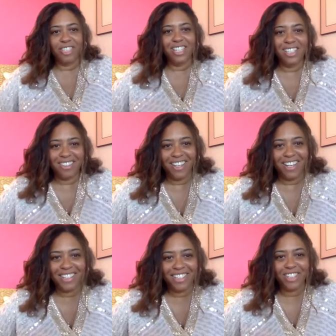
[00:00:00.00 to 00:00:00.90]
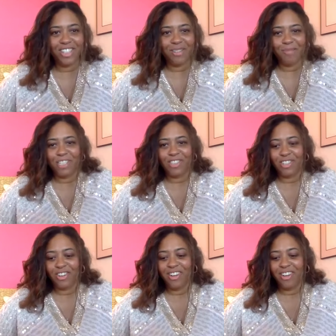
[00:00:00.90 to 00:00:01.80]
doesn't like to cook much at
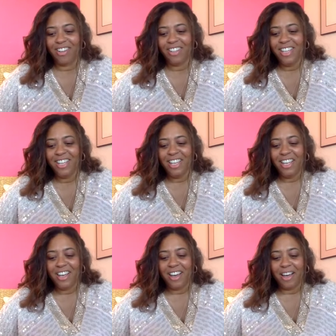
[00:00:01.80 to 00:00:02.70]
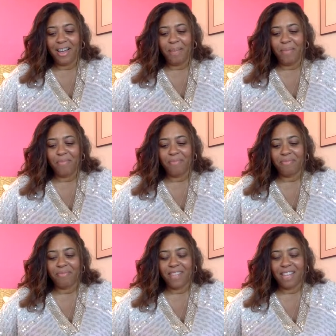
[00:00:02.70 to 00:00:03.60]
all, um,
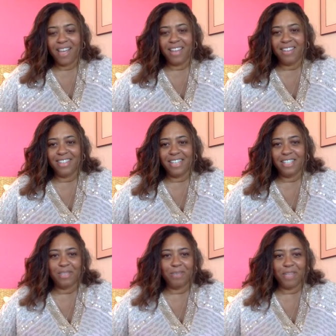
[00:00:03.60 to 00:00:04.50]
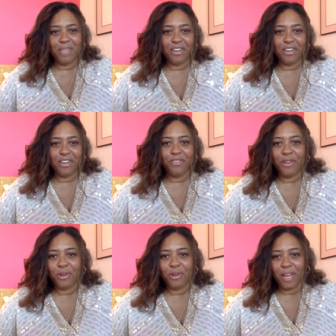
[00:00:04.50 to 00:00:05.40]
and tends to be on her
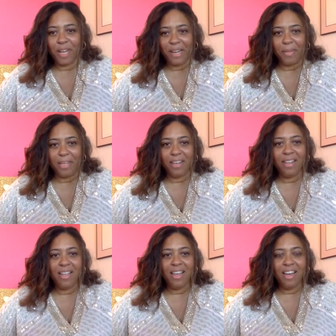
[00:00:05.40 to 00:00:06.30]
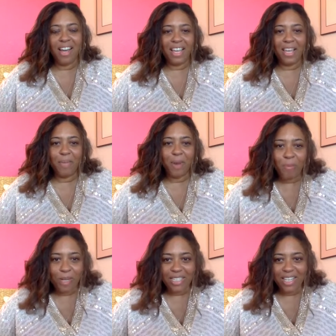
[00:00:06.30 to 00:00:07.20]
phone quite a bit. I came home
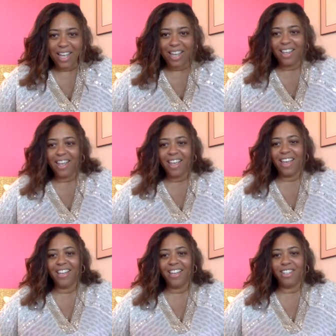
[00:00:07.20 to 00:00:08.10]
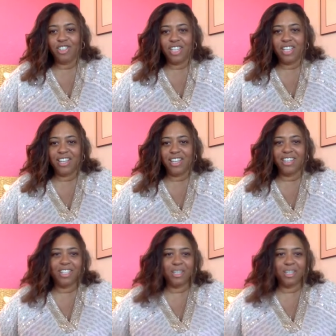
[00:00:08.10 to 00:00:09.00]
one day and she had
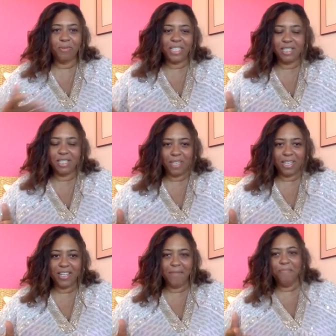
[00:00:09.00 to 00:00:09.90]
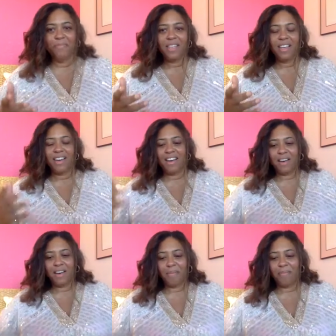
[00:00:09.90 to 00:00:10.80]
looked up a recipe
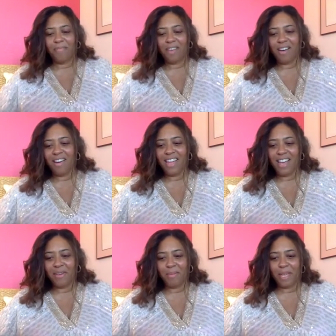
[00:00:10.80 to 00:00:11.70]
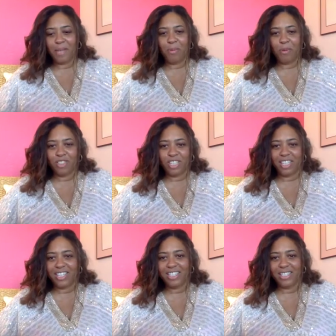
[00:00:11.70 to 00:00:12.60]
um, on how to make
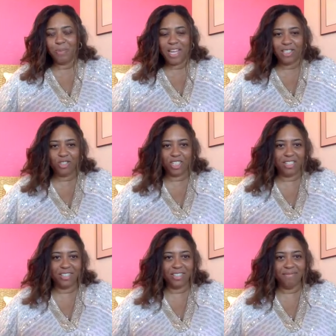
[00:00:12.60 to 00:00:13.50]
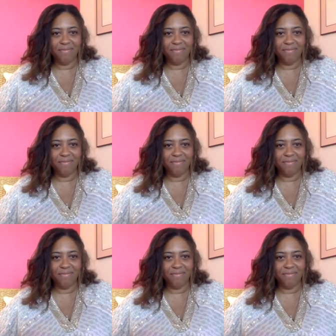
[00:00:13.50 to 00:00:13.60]
Portuguese pastries.